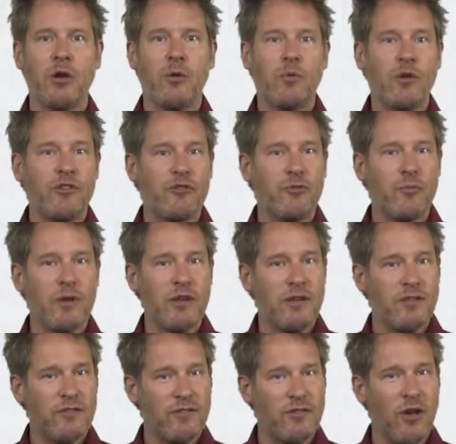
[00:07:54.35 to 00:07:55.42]
which we
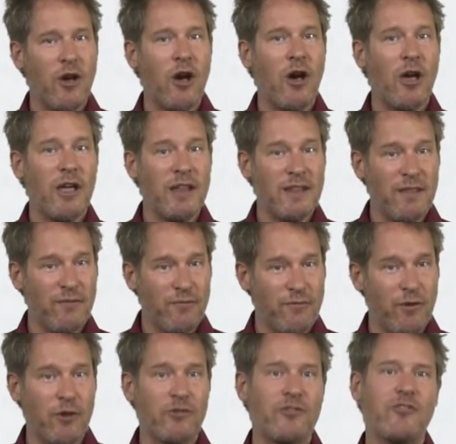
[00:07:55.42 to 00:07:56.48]
saw in the
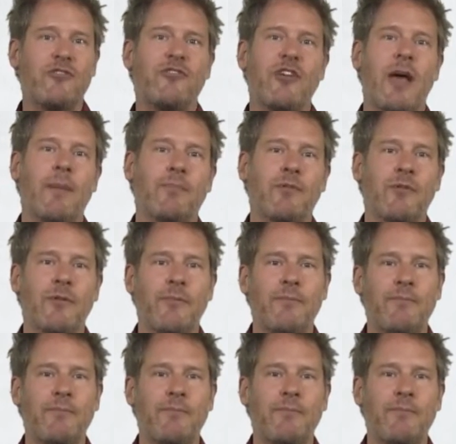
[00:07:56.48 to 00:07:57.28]
first chapter.